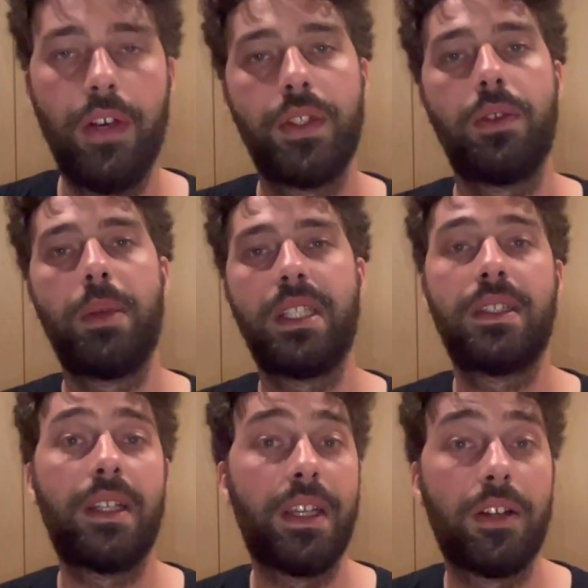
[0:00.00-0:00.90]
that we made
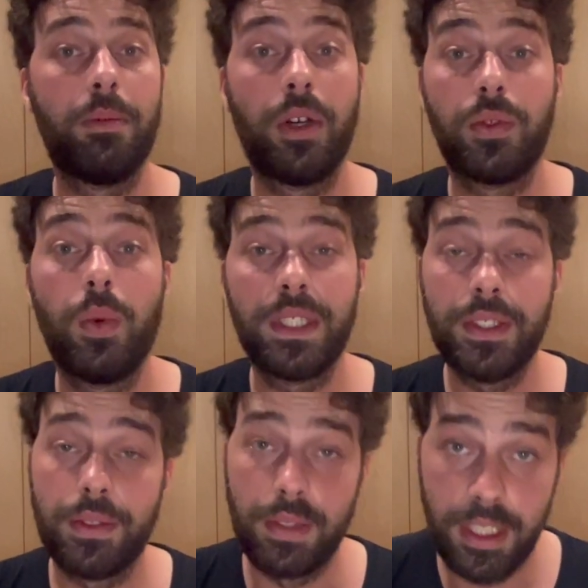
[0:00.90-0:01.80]
clear about what
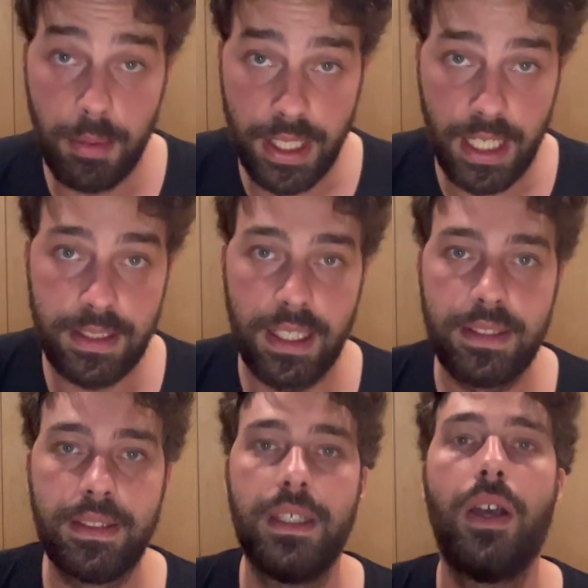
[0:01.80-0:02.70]
is a lead magnet, let's
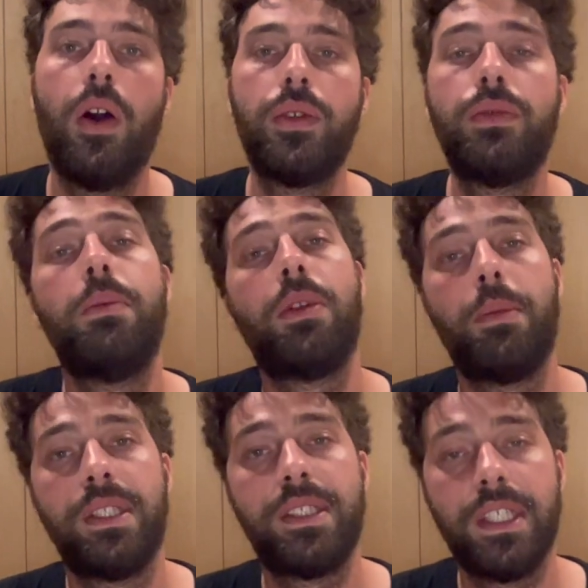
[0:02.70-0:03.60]
see how to
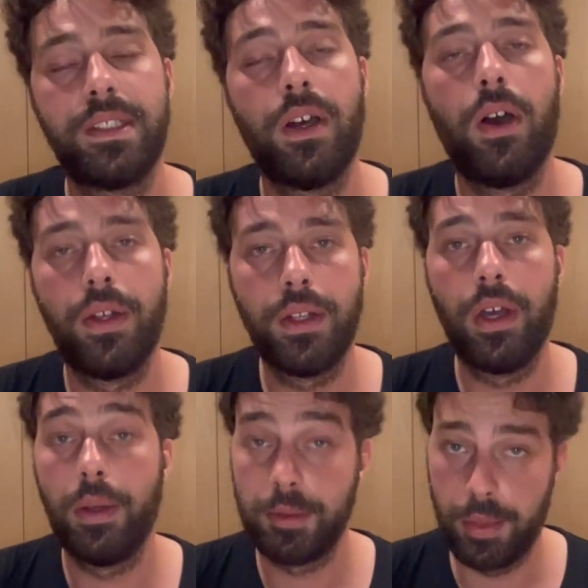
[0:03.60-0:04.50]
implement it on
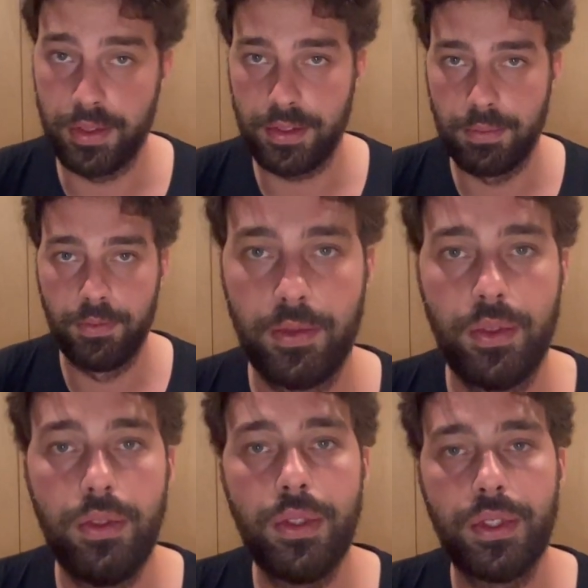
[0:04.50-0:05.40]
HubSpot. To
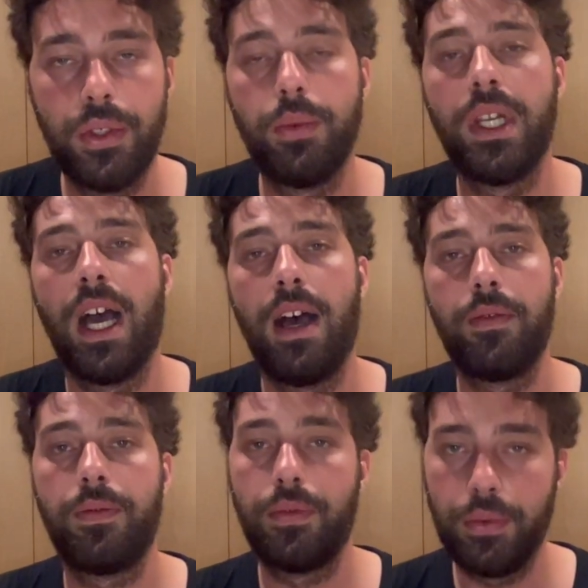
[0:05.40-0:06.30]
do so, you will have
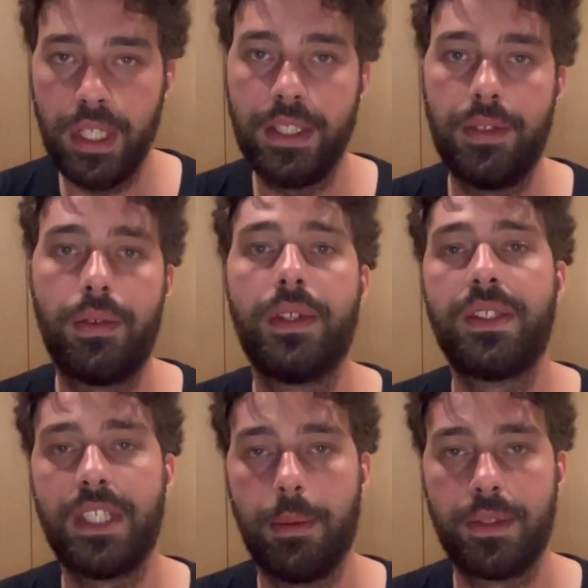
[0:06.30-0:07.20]
3 different
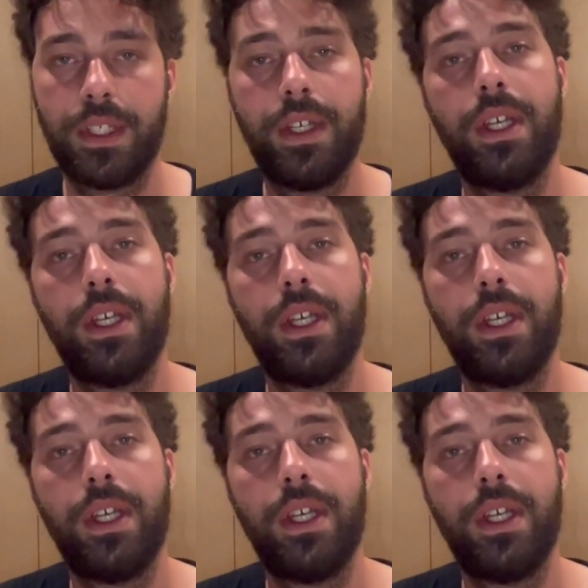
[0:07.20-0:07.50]
steps.